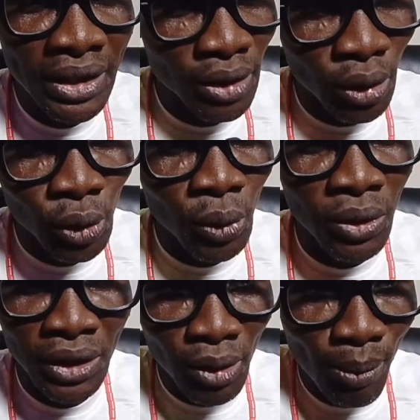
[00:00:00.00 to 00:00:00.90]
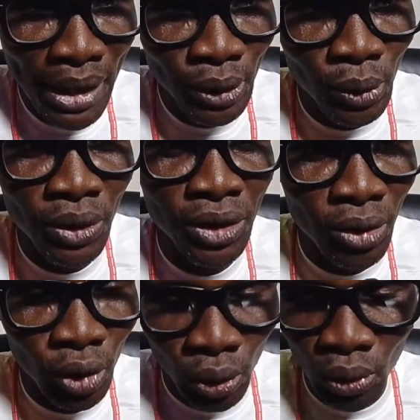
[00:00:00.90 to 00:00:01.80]
is your show. It's not my show,
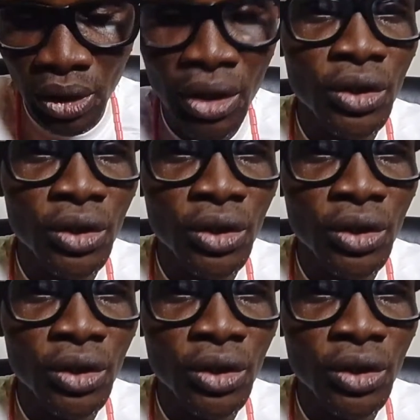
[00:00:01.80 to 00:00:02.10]
it's your show.